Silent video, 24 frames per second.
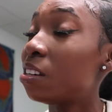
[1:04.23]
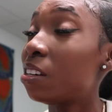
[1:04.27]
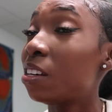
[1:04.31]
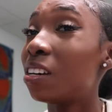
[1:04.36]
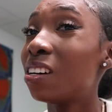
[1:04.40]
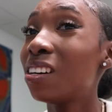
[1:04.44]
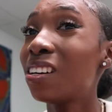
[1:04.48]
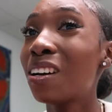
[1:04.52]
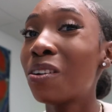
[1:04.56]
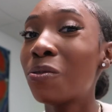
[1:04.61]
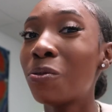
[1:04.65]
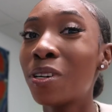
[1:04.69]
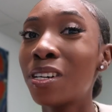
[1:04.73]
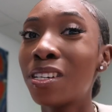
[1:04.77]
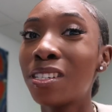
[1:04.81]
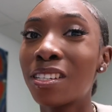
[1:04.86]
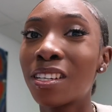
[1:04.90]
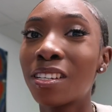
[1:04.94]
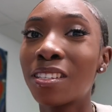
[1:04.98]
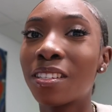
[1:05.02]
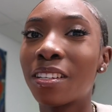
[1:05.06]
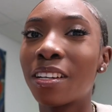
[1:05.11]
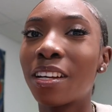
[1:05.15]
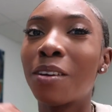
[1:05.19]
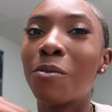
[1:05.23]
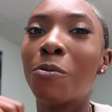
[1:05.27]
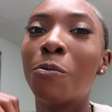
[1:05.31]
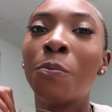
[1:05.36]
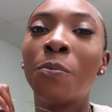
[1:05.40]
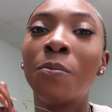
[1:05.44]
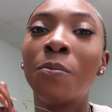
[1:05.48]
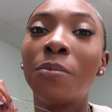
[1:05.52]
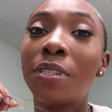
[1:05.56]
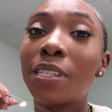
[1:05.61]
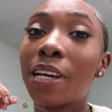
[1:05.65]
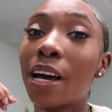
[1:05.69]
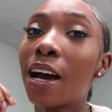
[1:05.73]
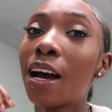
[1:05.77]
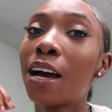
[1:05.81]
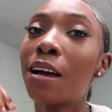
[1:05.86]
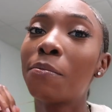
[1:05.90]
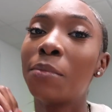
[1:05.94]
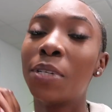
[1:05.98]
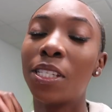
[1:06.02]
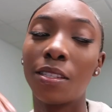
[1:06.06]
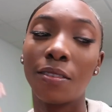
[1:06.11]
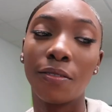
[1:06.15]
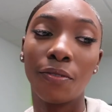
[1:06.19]
Yeah, that was yesterday.
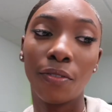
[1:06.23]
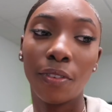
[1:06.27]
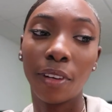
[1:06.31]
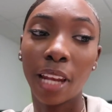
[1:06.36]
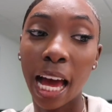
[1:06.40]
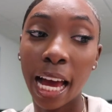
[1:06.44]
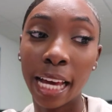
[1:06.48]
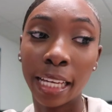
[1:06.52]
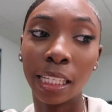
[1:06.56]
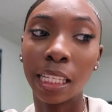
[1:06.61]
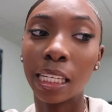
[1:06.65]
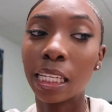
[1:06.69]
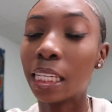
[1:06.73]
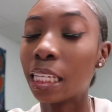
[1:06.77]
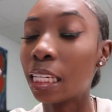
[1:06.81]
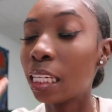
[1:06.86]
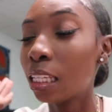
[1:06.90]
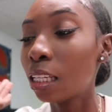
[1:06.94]
Time is flying.